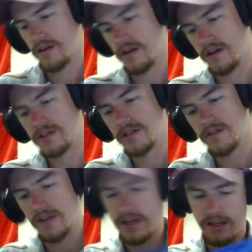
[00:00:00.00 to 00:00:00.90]
Got
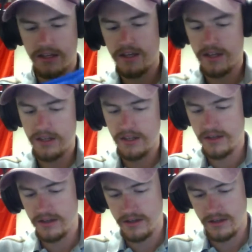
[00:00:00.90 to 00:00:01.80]
ourselves a handy dandy
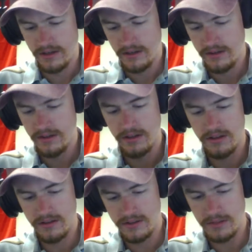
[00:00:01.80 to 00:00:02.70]

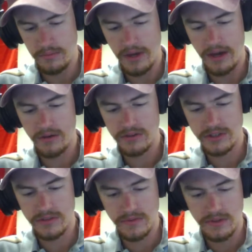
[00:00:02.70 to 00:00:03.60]
little zip
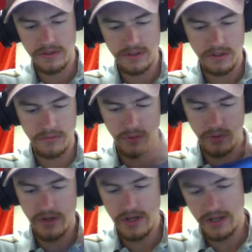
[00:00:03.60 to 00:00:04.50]
pouch with circuit
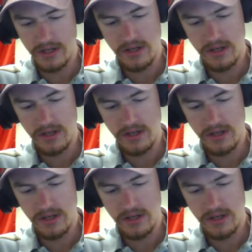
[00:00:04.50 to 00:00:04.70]
board